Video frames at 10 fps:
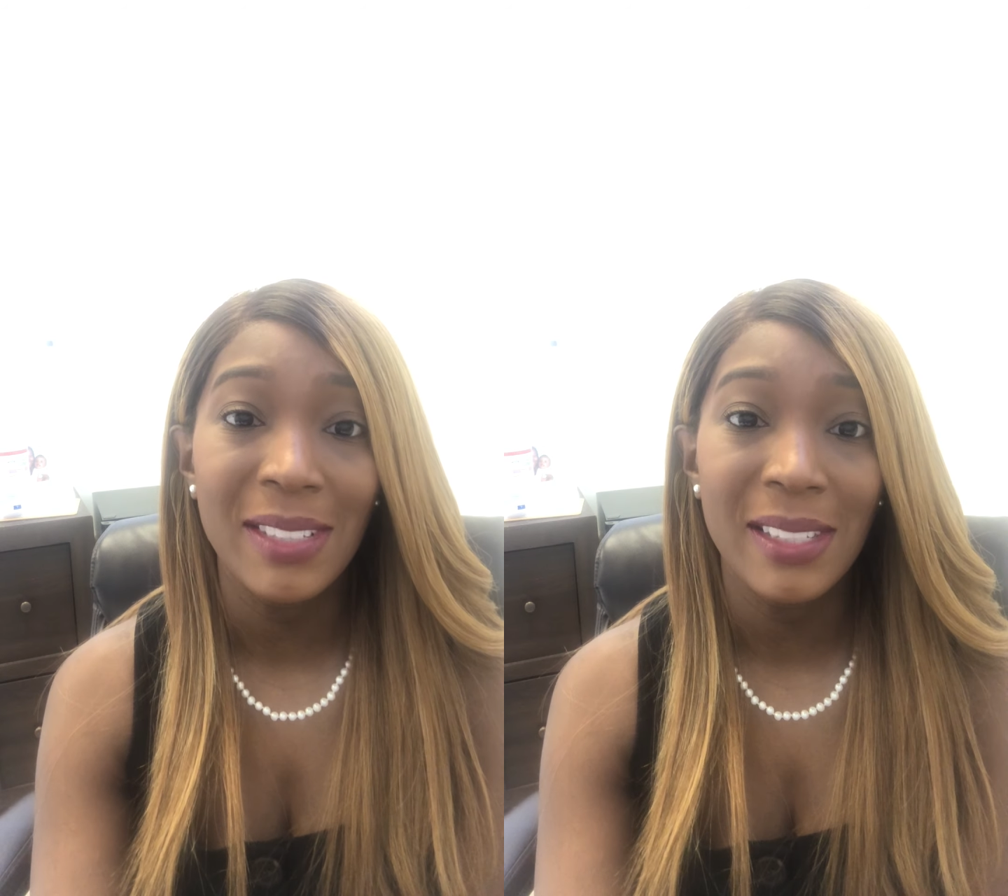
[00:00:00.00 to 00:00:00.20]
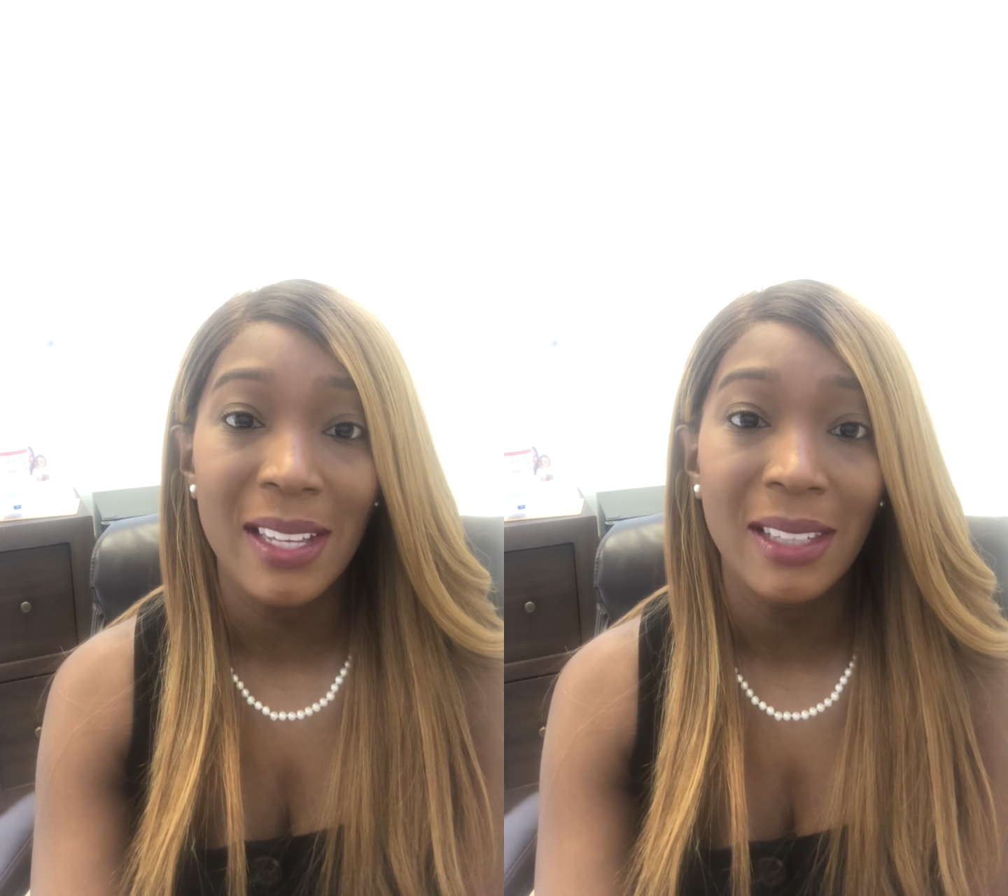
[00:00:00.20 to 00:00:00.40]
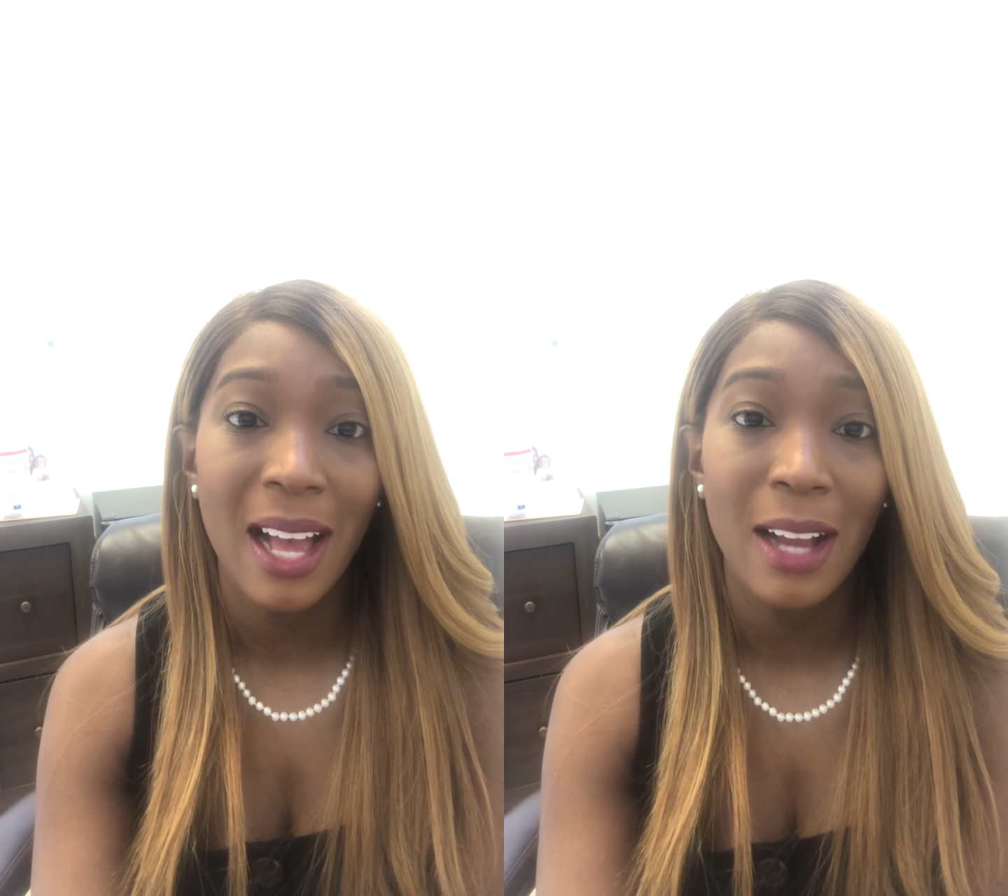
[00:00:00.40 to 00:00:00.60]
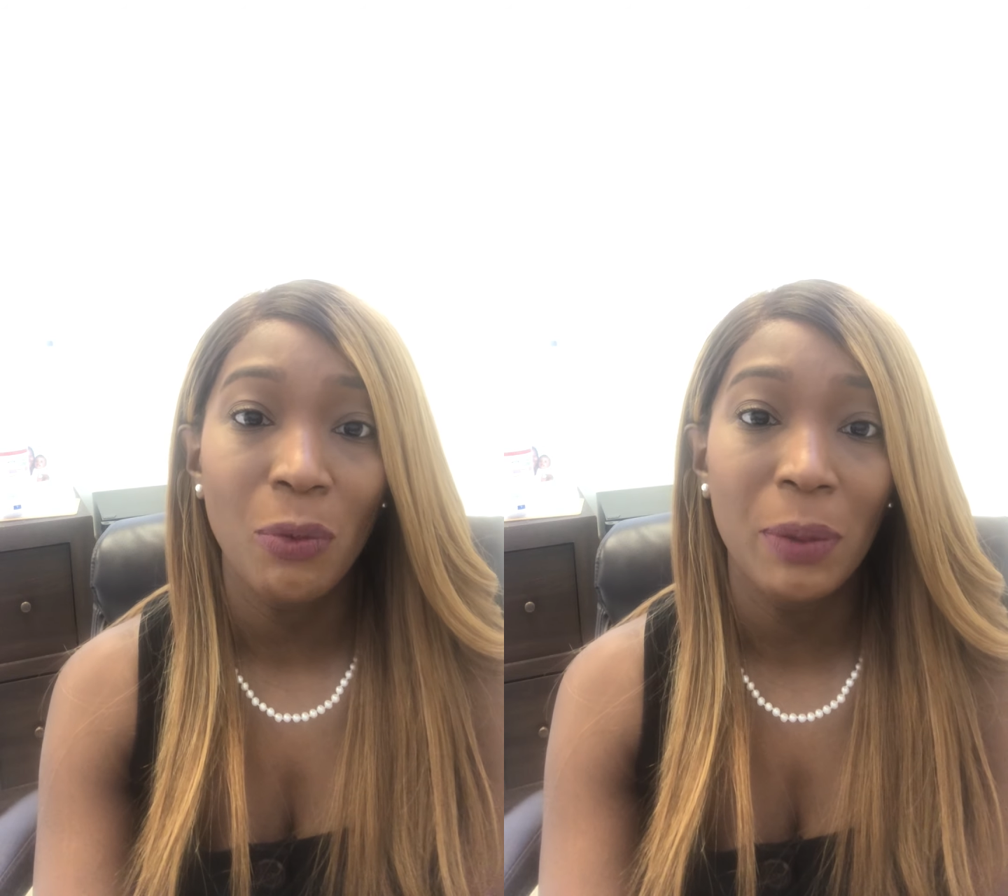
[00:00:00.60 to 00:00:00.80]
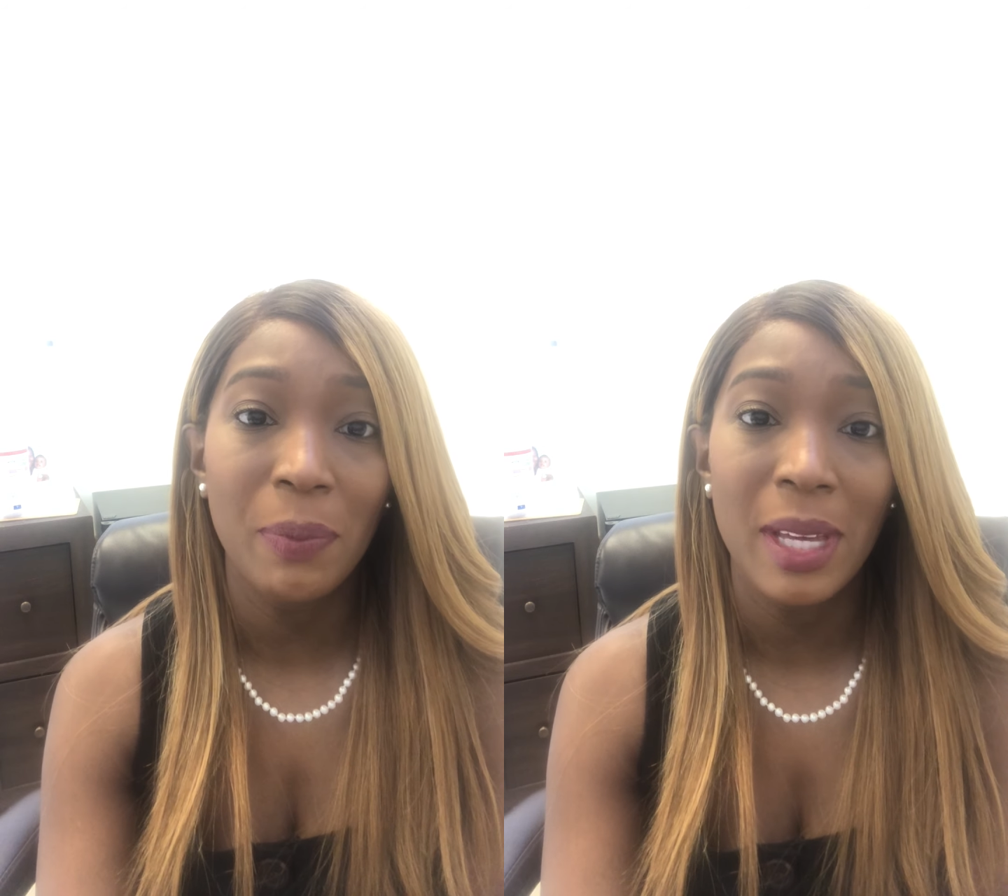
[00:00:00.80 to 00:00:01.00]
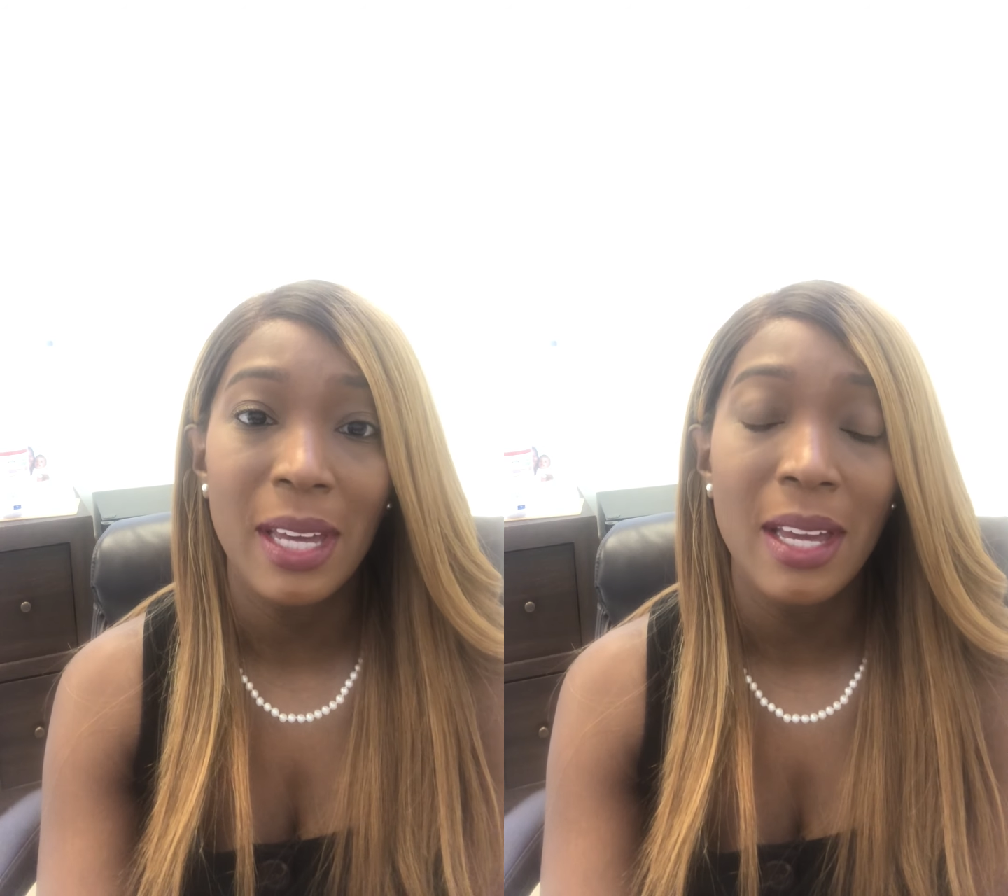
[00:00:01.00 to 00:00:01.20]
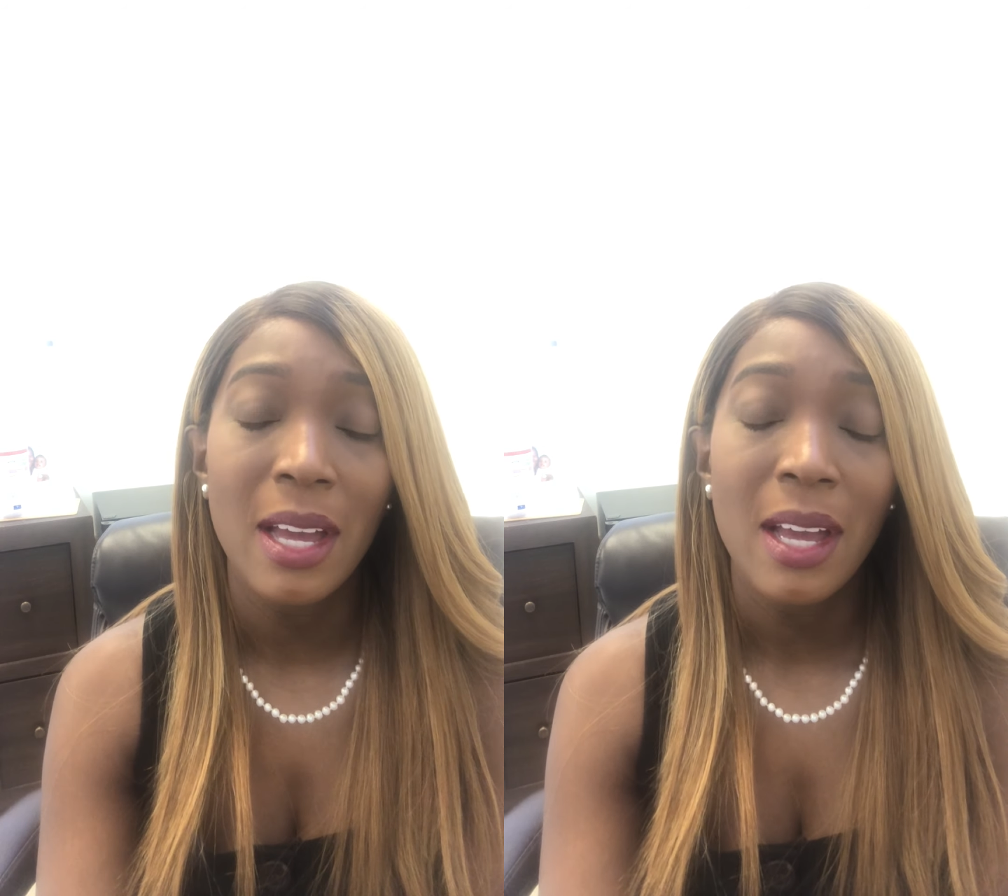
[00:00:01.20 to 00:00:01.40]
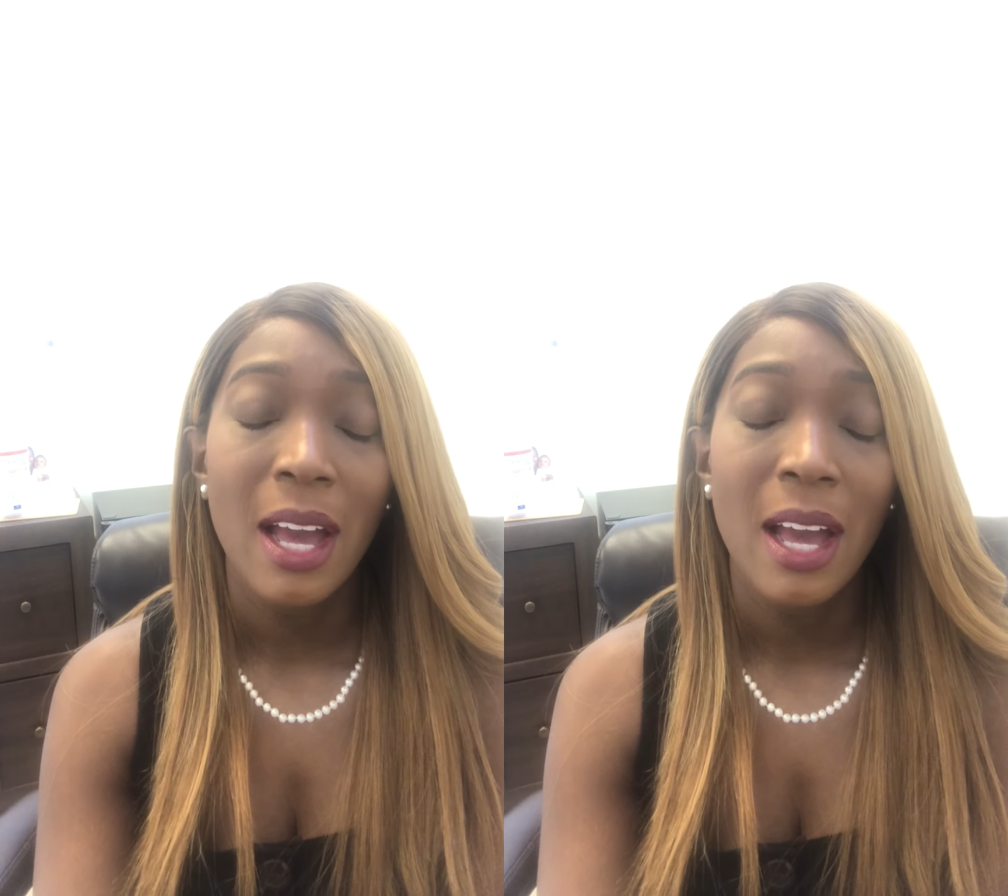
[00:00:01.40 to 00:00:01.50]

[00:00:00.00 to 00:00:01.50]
a deadline would be